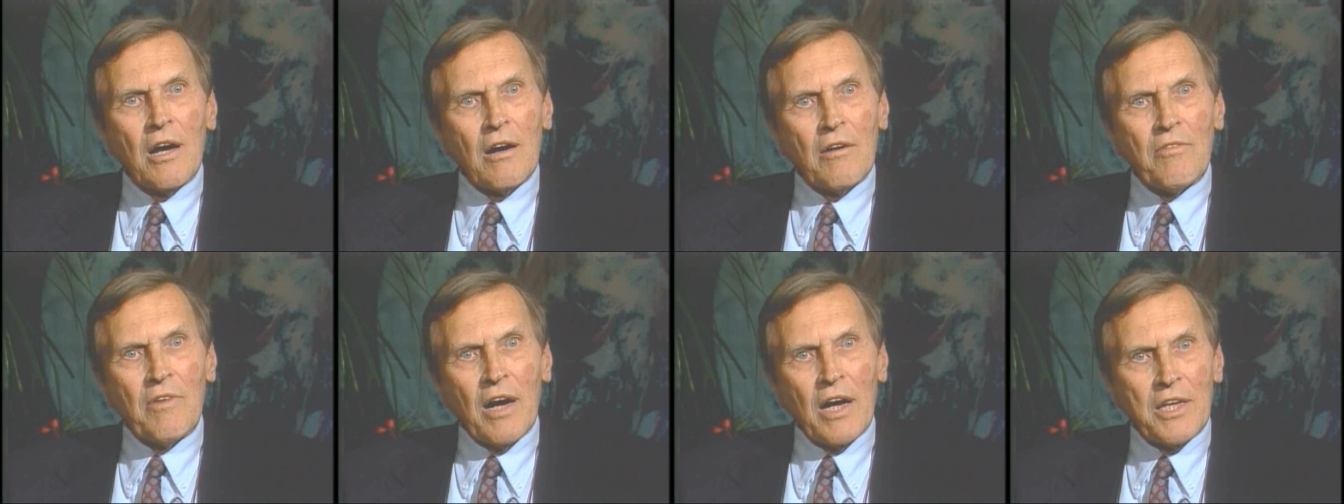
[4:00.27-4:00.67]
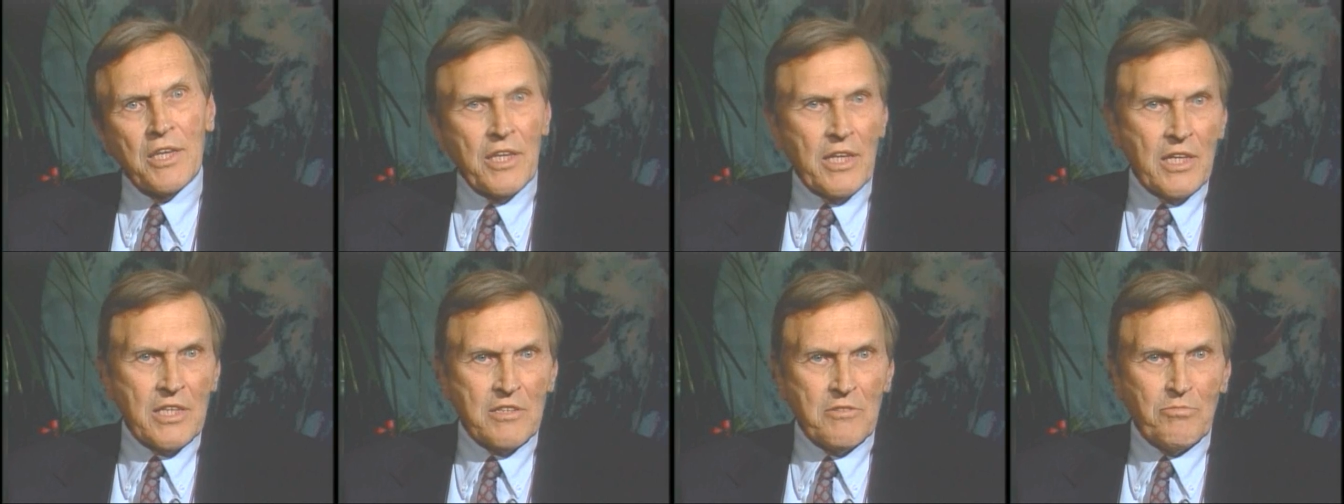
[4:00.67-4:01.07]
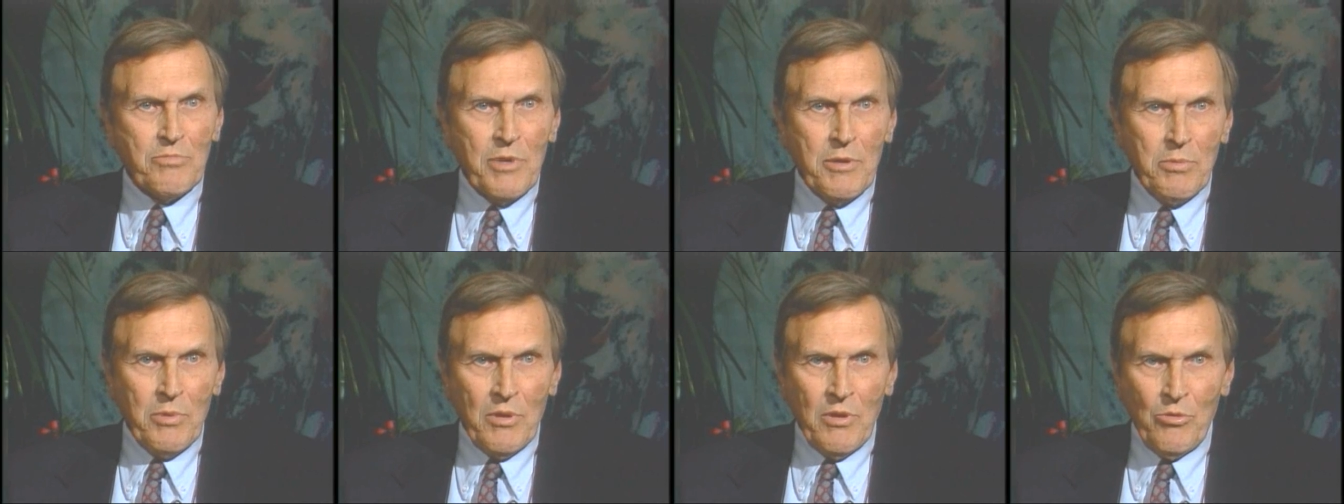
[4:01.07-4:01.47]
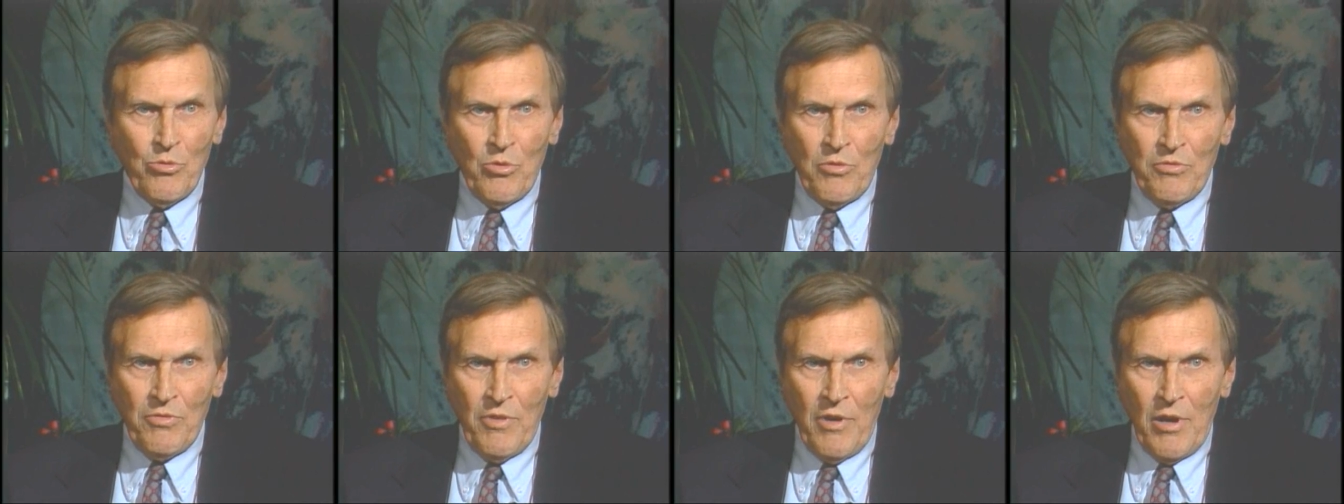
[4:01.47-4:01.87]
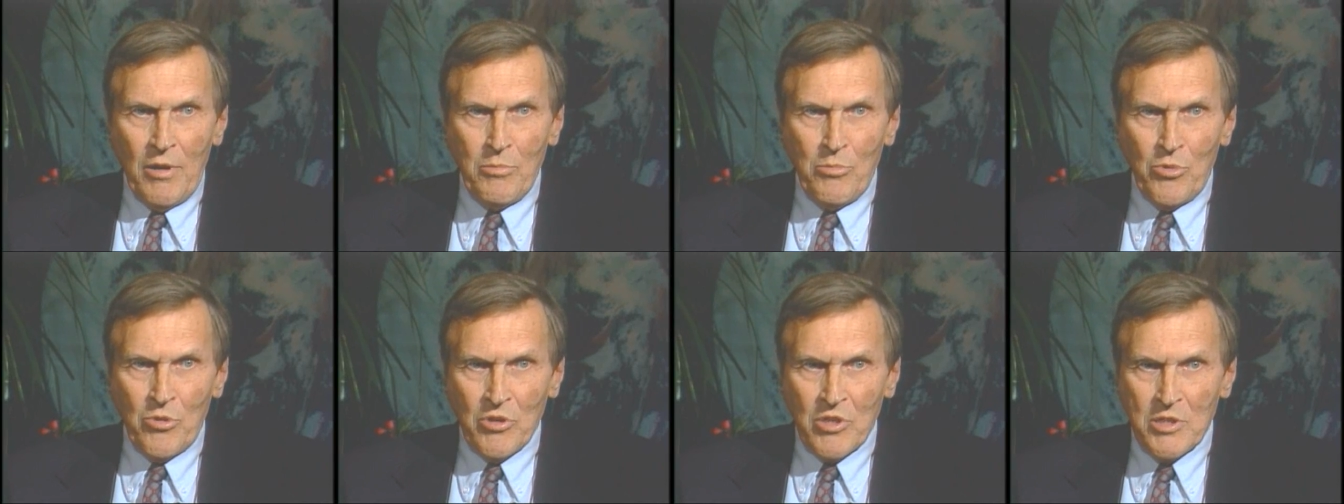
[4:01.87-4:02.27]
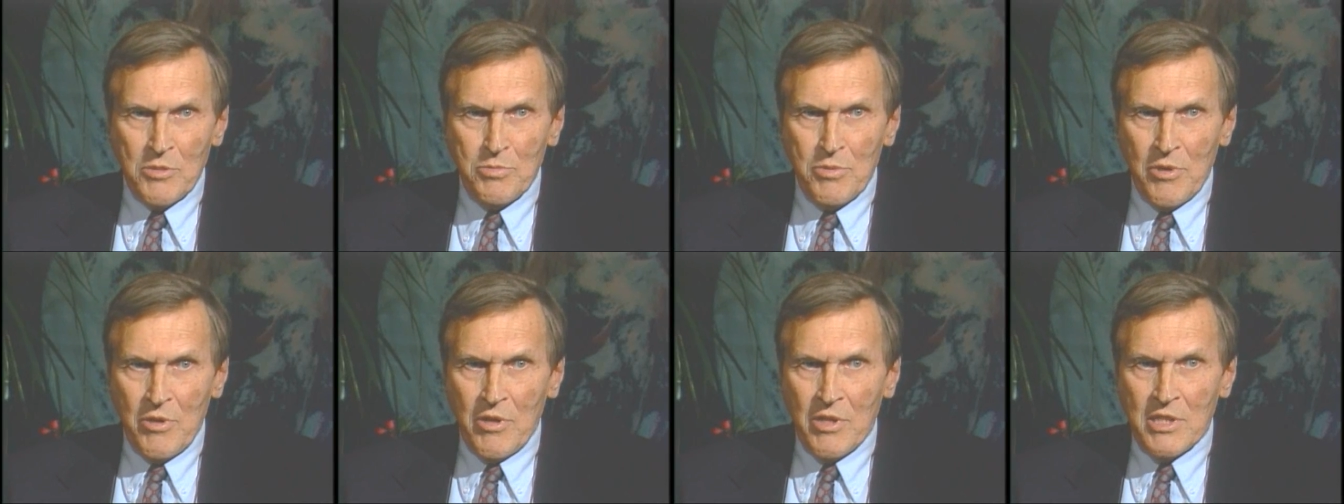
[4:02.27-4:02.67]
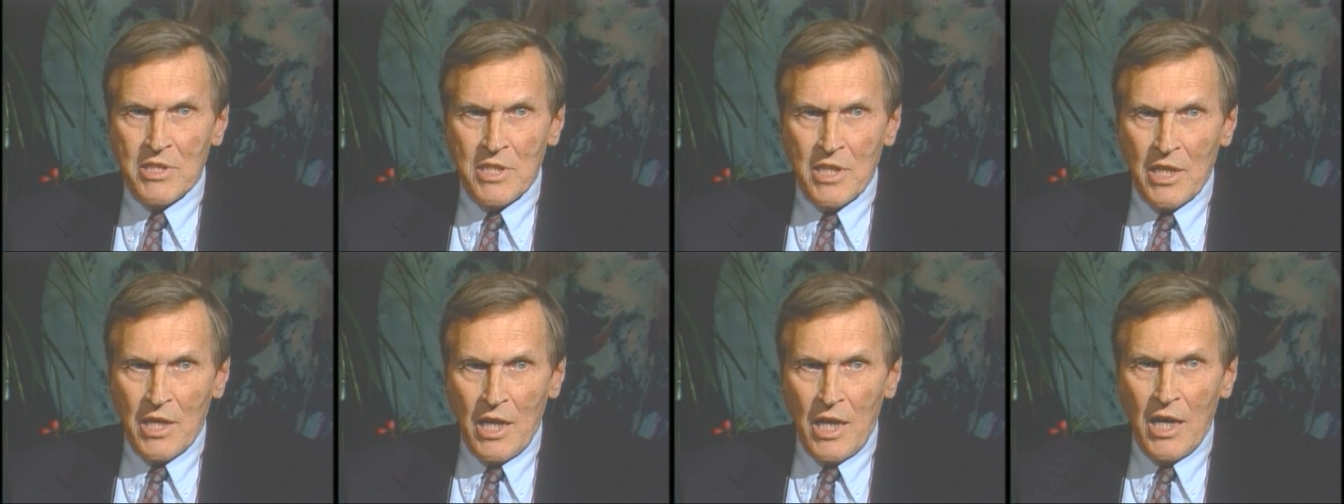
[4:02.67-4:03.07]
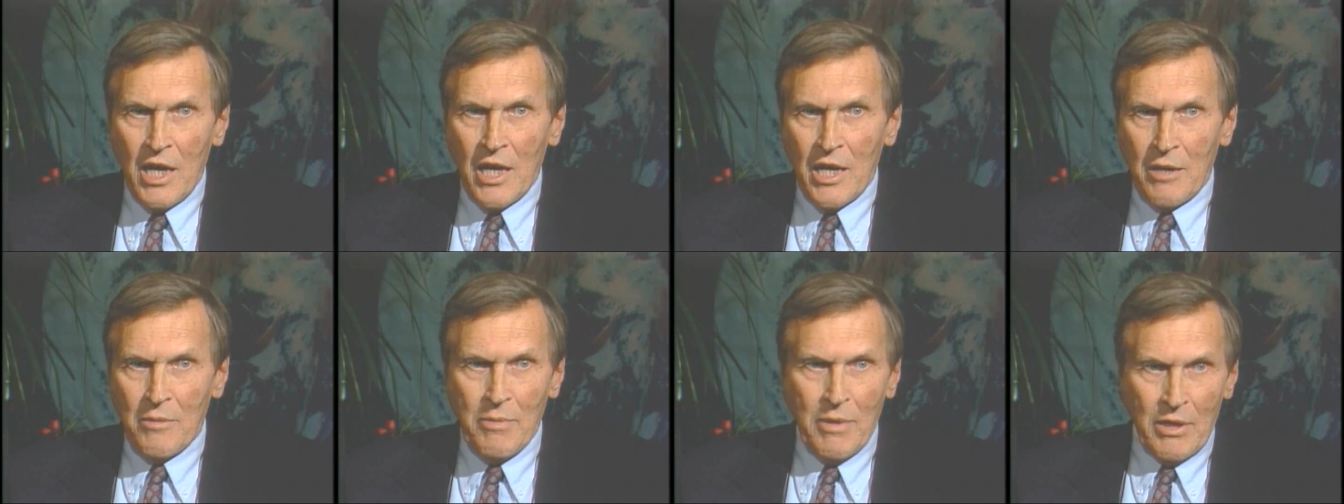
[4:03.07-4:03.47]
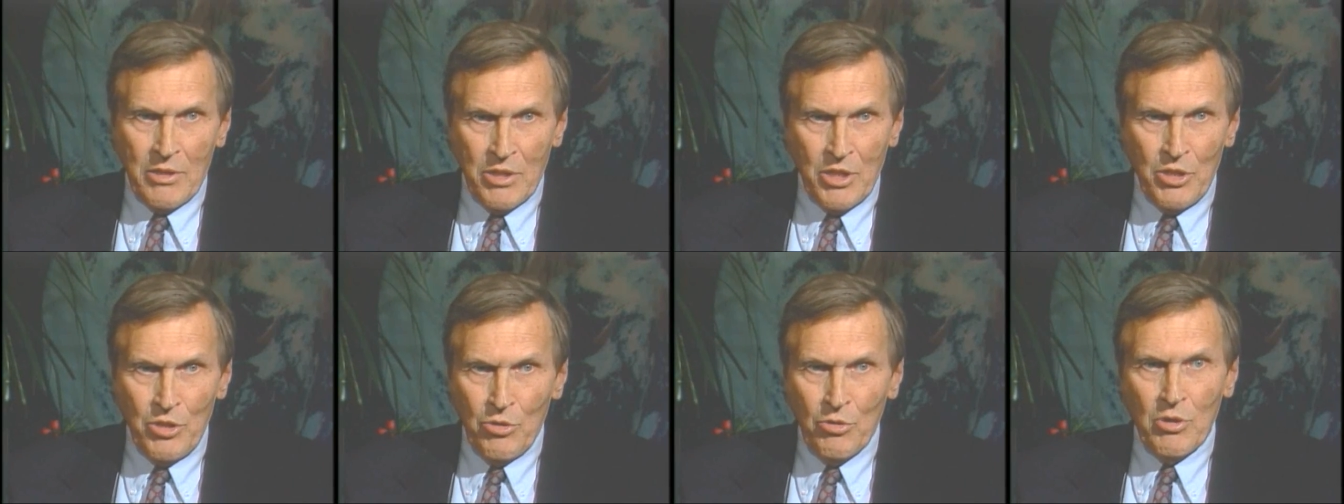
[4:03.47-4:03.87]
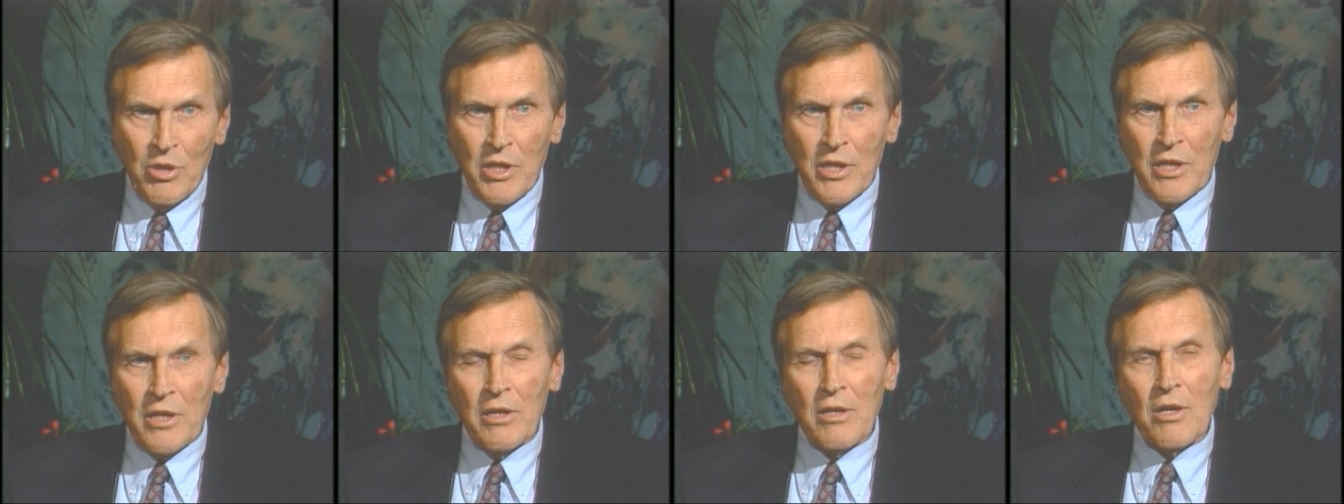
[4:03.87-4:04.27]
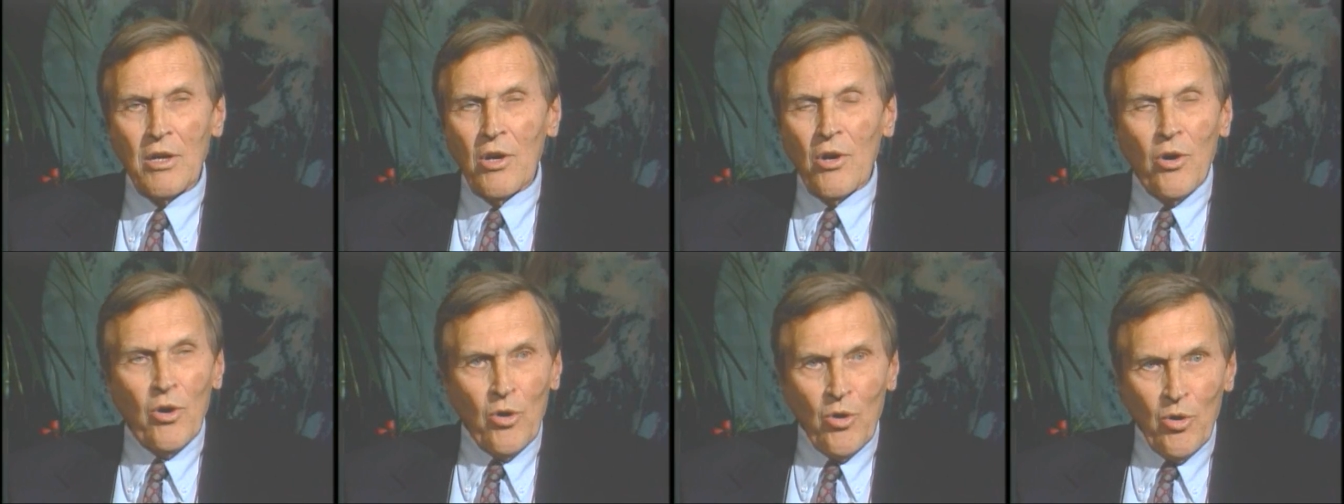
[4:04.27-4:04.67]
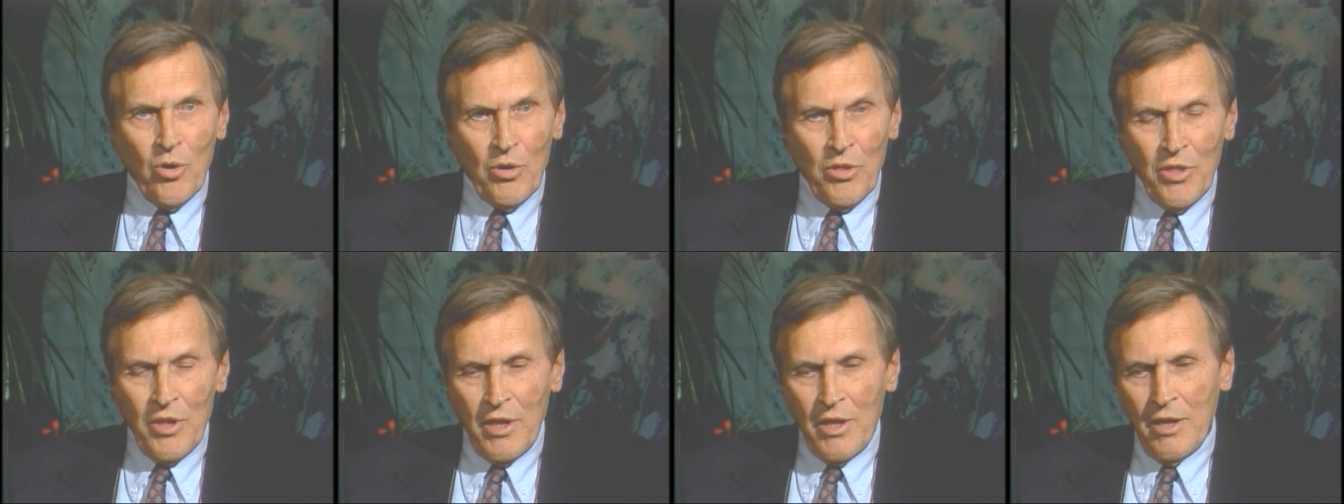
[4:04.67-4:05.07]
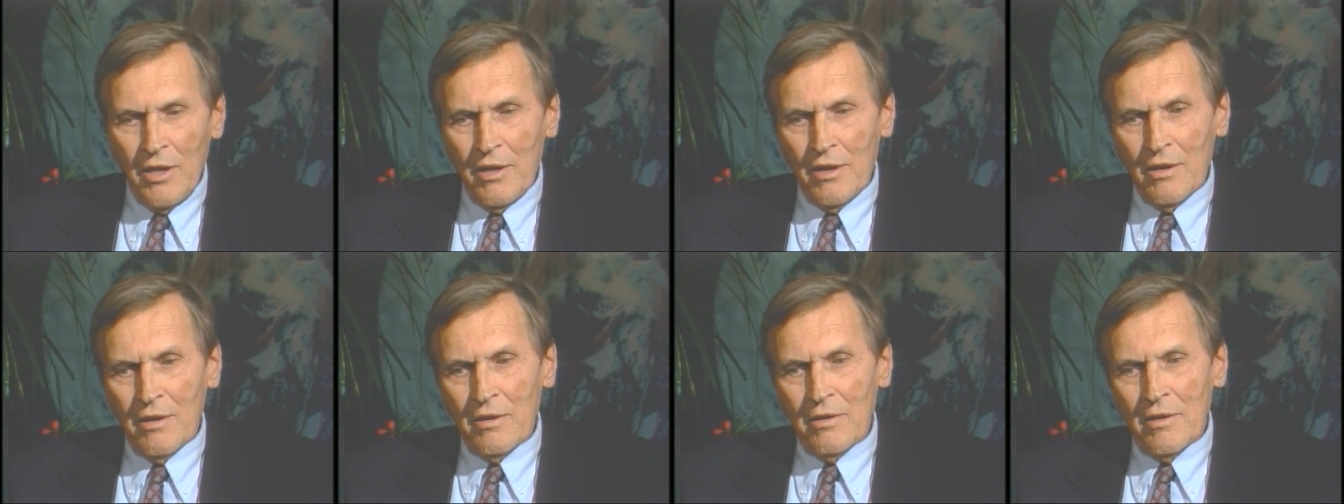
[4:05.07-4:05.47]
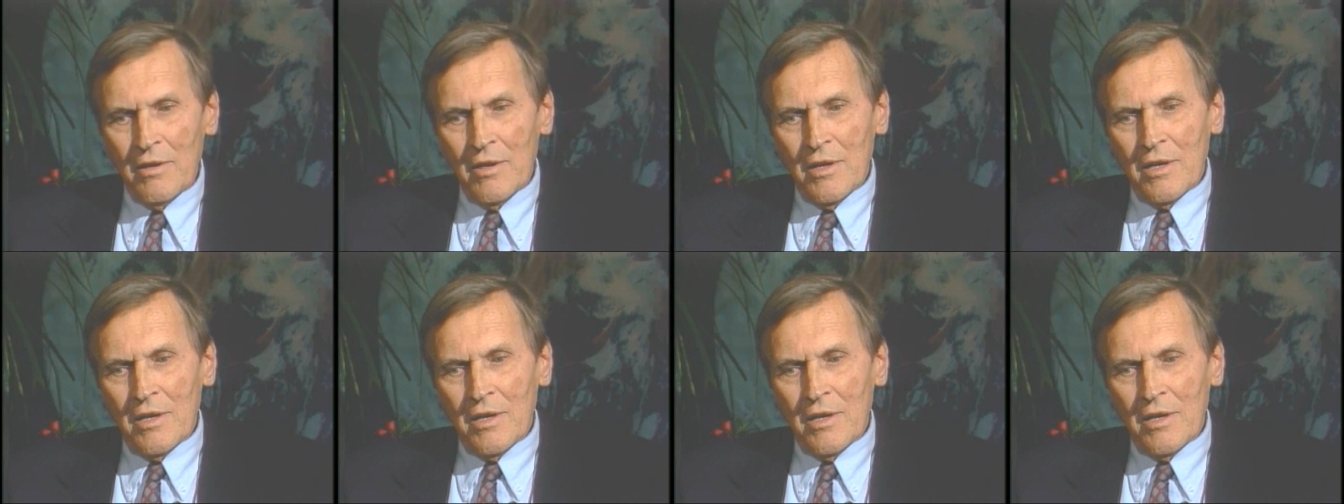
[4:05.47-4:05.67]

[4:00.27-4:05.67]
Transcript: of ideas of people who are far more experienced than I about the nuclear or the uh,